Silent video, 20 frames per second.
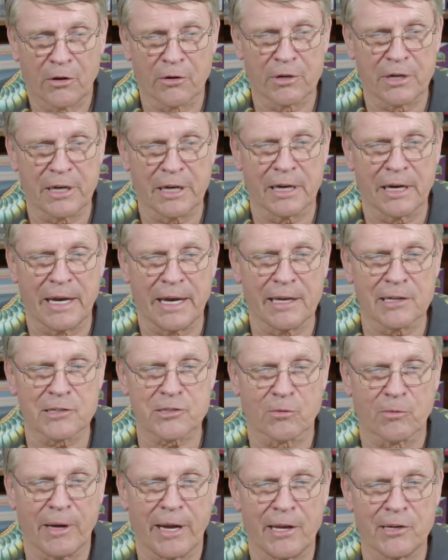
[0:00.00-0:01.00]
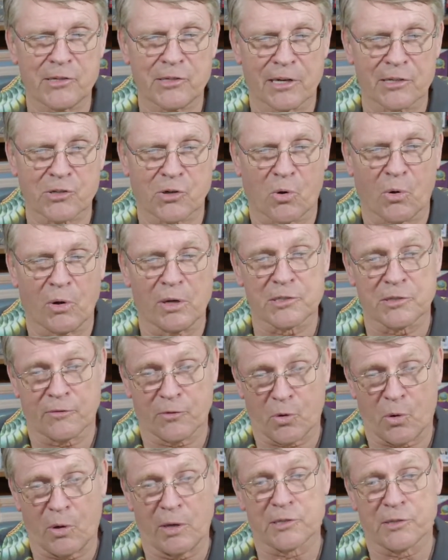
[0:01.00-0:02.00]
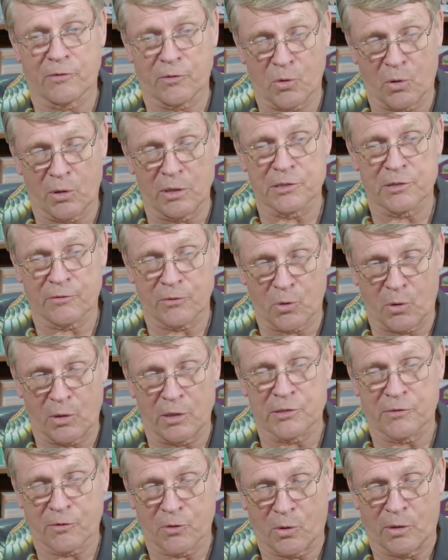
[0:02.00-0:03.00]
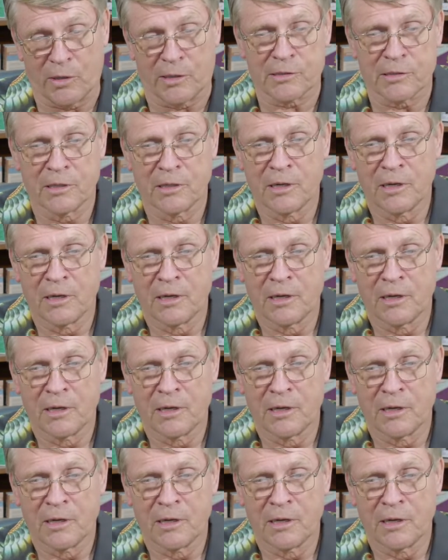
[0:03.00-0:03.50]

Your DNA is arranged as coils of coils of coils of coils of coils.